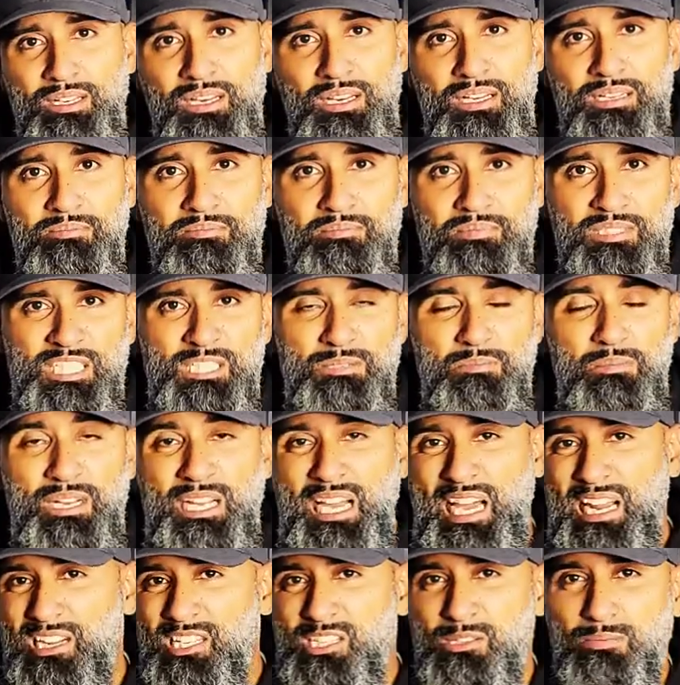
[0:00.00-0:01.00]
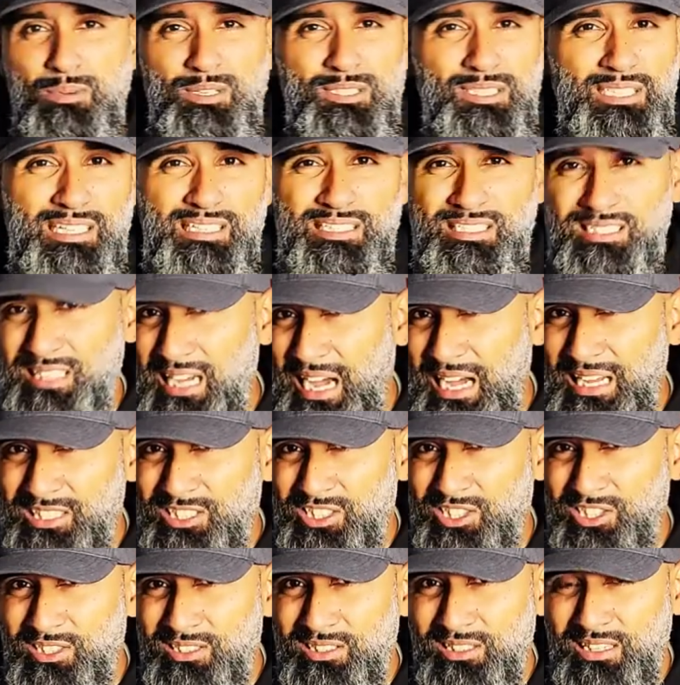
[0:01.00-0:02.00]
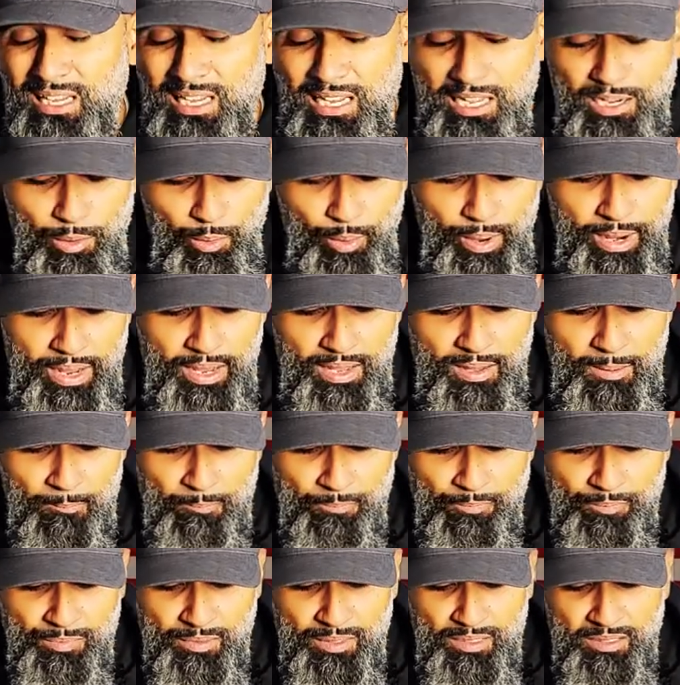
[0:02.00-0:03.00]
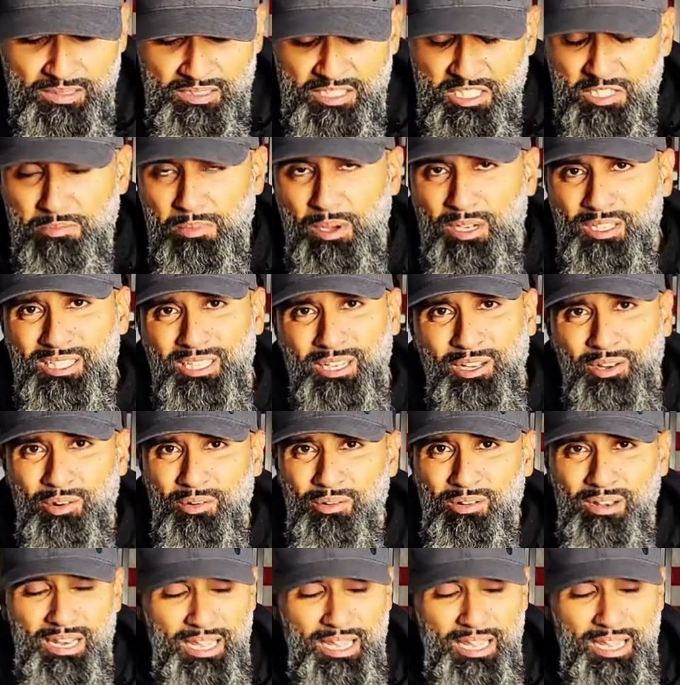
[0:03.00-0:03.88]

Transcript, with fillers: good kind of smells like a scotch in a way it smells a little